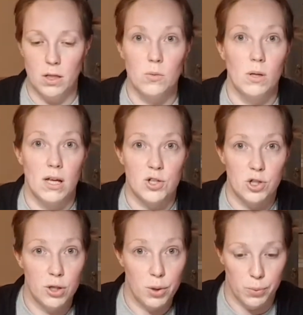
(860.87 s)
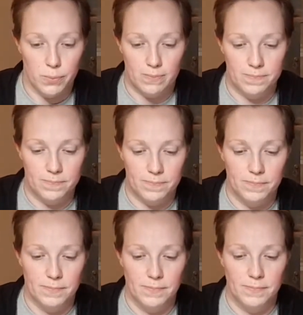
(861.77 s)
will actually do.
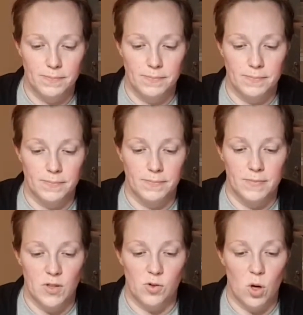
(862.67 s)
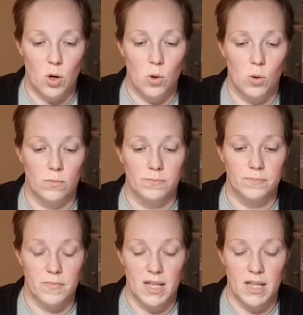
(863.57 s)
So